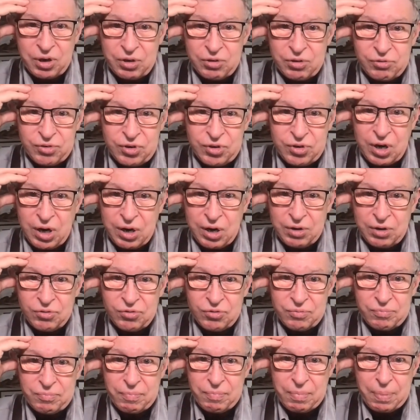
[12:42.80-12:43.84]
of hundred
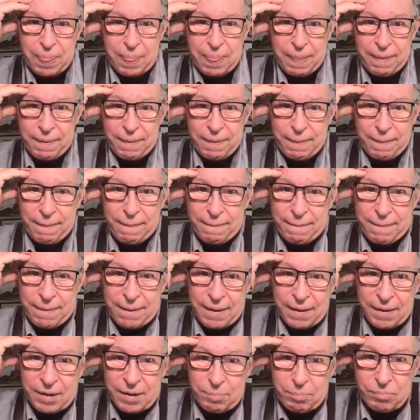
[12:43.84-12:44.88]
yards.
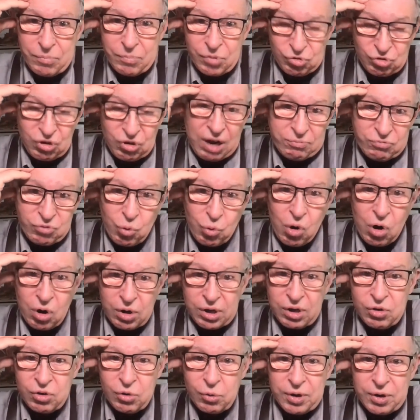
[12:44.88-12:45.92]
But you have to walk
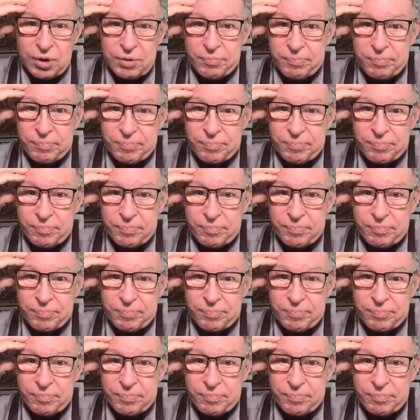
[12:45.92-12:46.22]
into it.